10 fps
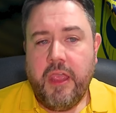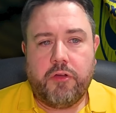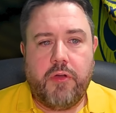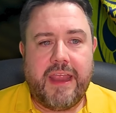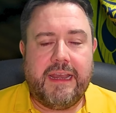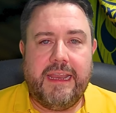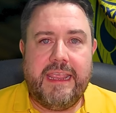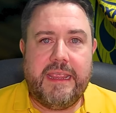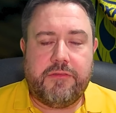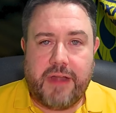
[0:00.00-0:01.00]
Greg
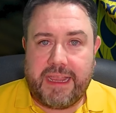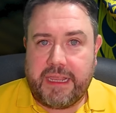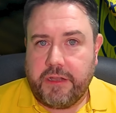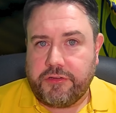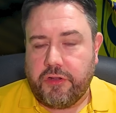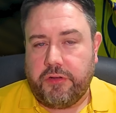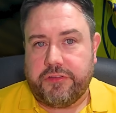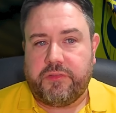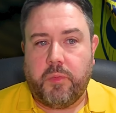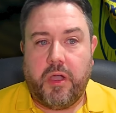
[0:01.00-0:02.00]
Lee dragging a shot
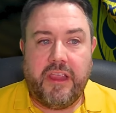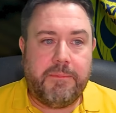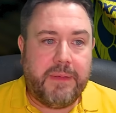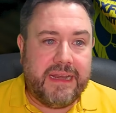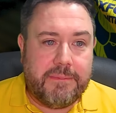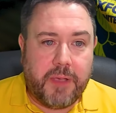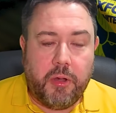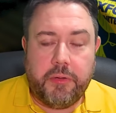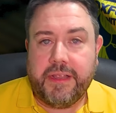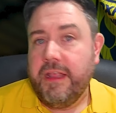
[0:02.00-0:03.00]
just wide. Billy
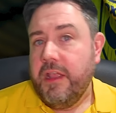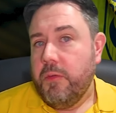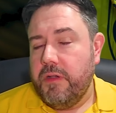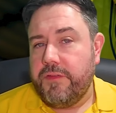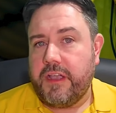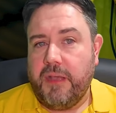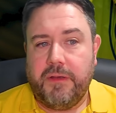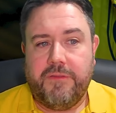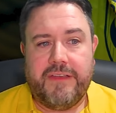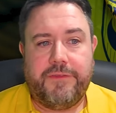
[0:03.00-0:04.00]
Bowden with a couple
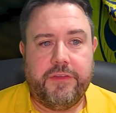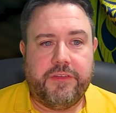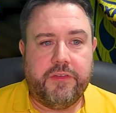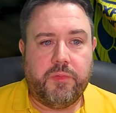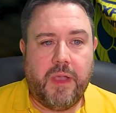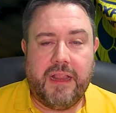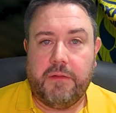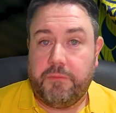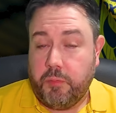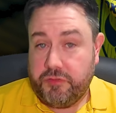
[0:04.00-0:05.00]
of efforts as
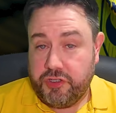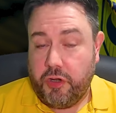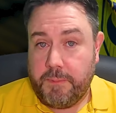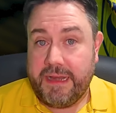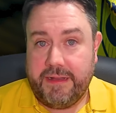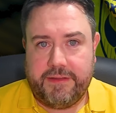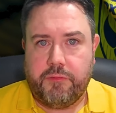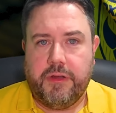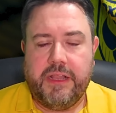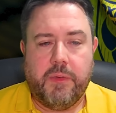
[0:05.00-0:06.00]
well. Joe Bennett did
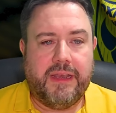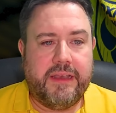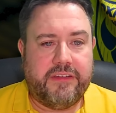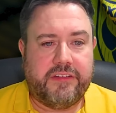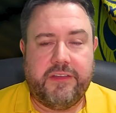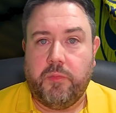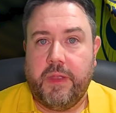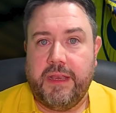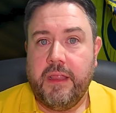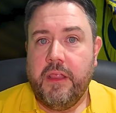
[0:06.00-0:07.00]
really well initially to
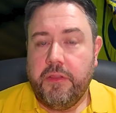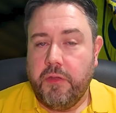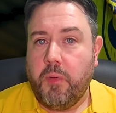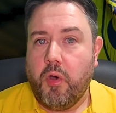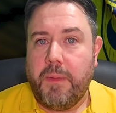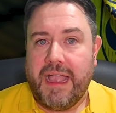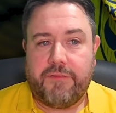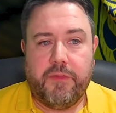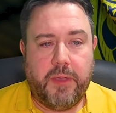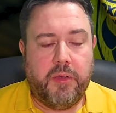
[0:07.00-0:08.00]
win the ball back
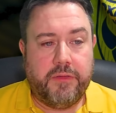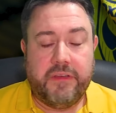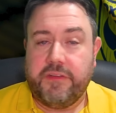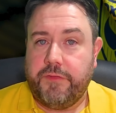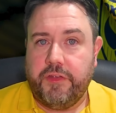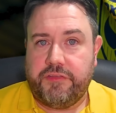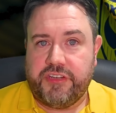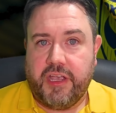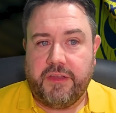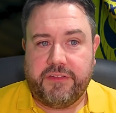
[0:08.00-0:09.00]
for Bowden's first
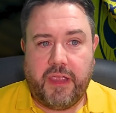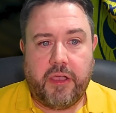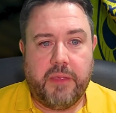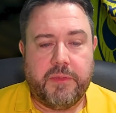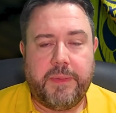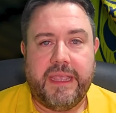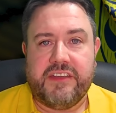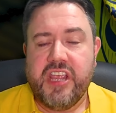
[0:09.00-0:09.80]
chance high up the pitch.